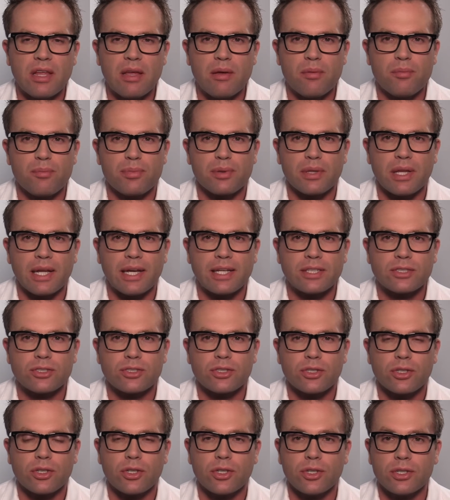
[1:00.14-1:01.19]
the
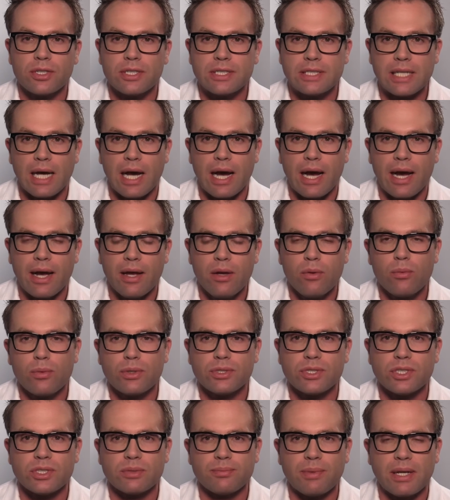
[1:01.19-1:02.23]
implants could die,
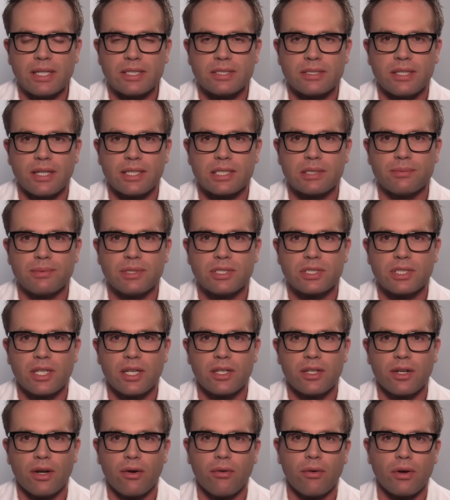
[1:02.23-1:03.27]
which is mastectomy
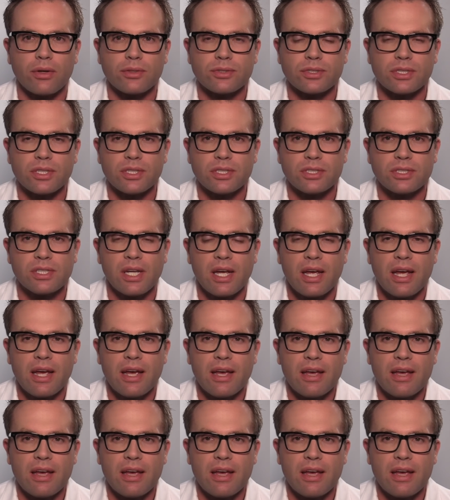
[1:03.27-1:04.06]
skin necrosis.